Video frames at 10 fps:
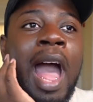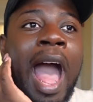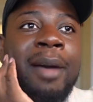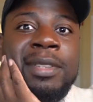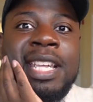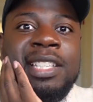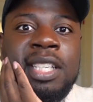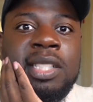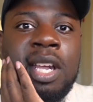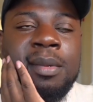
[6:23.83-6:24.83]
I was
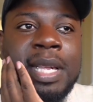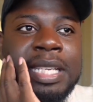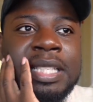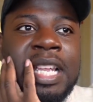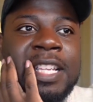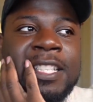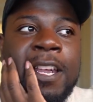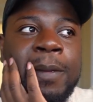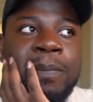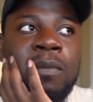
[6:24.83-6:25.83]
actually talking about this last
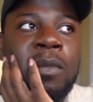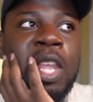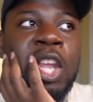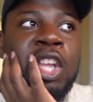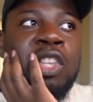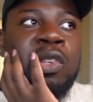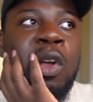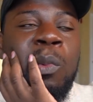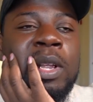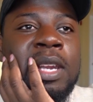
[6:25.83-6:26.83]
night. You
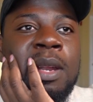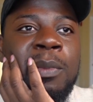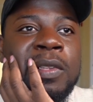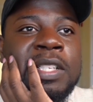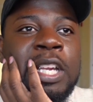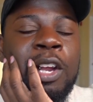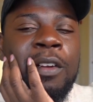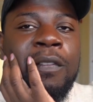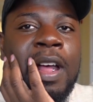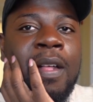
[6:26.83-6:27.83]
know, one of the most
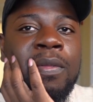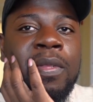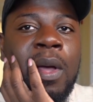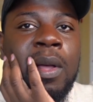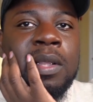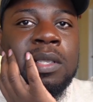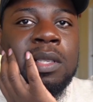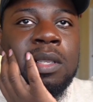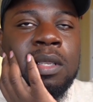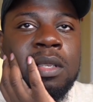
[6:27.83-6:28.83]
terrifying
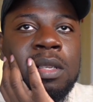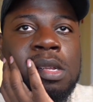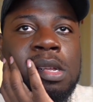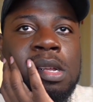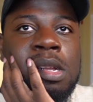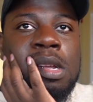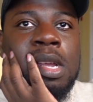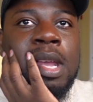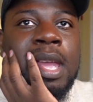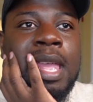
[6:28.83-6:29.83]
thoughts
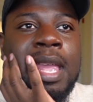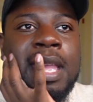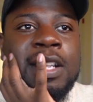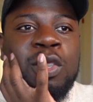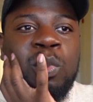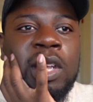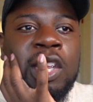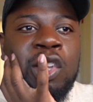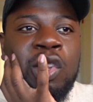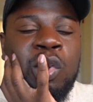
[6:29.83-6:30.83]
is
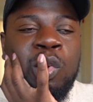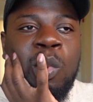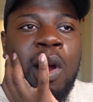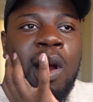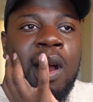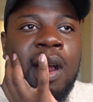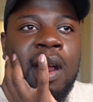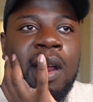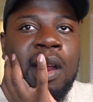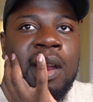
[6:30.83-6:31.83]
when you
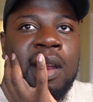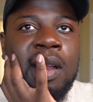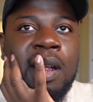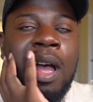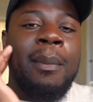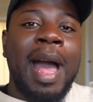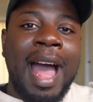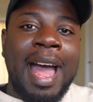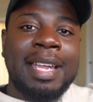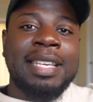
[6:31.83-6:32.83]
are up
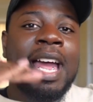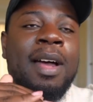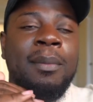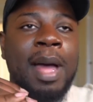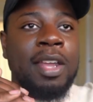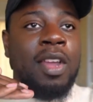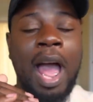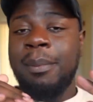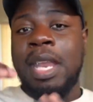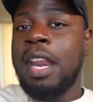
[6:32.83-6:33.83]
high. Now, mind you,
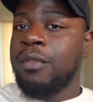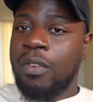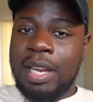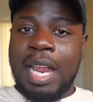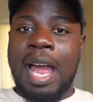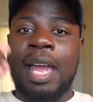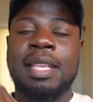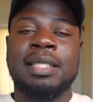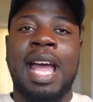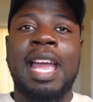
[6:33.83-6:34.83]
I'm not afraid of
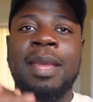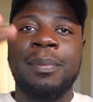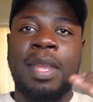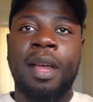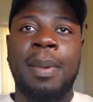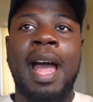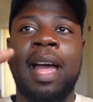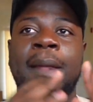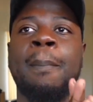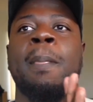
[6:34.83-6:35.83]
heights. I can be up
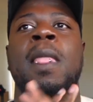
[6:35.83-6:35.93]
high.